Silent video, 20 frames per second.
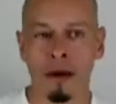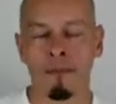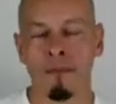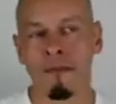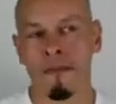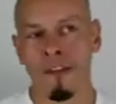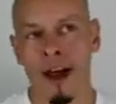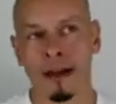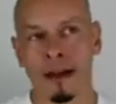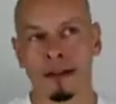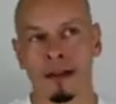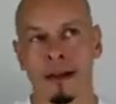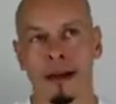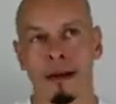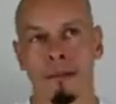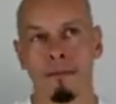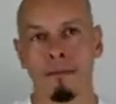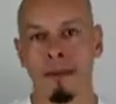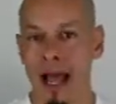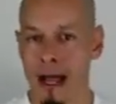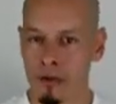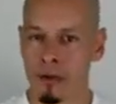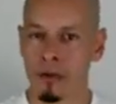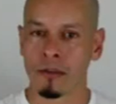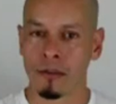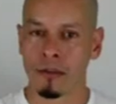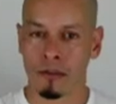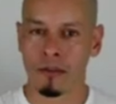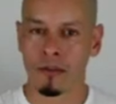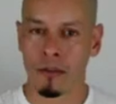In fact,
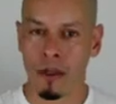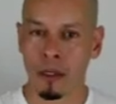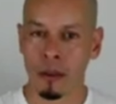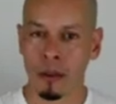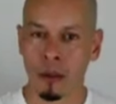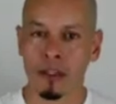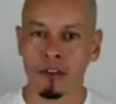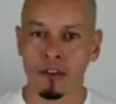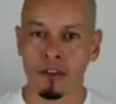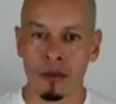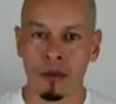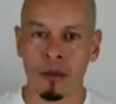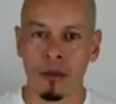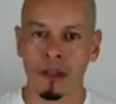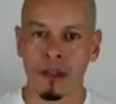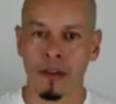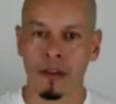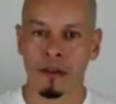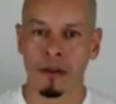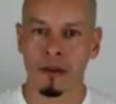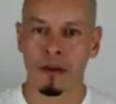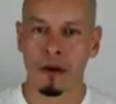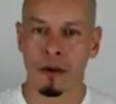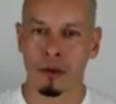Pavel alluded to this.